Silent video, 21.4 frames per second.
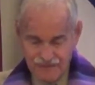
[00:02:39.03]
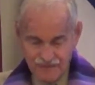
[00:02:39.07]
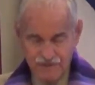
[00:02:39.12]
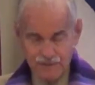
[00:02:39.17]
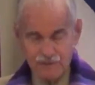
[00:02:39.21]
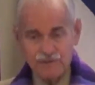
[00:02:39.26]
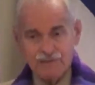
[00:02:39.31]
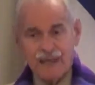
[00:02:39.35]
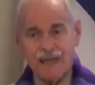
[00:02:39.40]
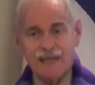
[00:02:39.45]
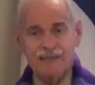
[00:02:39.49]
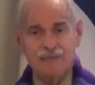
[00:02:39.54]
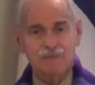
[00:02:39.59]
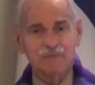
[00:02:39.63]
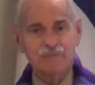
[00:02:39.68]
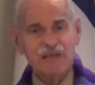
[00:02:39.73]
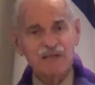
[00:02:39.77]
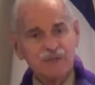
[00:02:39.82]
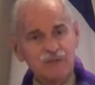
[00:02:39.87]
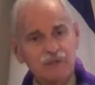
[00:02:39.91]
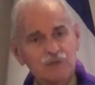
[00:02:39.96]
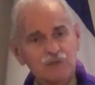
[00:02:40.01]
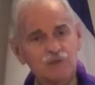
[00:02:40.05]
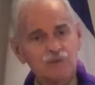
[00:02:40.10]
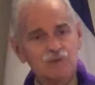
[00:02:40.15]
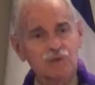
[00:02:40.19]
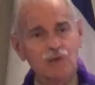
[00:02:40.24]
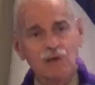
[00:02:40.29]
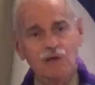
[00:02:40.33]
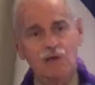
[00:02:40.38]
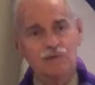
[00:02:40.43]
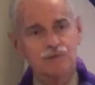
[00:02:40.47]
The United Methodist
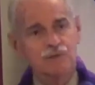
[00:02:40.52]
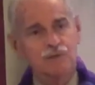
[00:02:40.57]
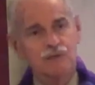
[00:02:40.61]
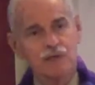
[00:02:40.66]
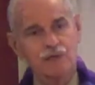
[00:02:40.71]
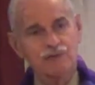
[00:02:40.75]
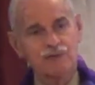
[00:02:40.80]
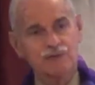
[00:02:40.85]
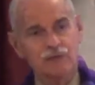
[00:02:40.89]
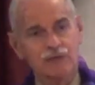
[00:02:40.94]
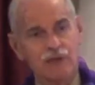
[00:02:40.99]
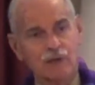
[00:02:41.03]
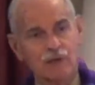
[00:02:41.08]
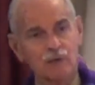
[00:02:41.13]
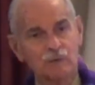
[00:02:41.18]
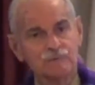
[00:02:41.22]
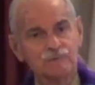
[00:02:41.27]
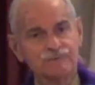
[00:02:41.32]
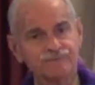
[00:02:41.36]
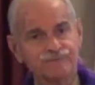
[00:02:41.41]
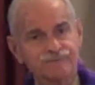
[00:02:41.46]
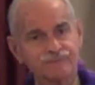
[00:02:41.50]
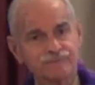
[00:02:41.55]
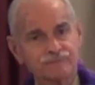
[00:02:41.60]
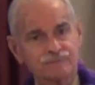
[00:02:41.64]
Church years ago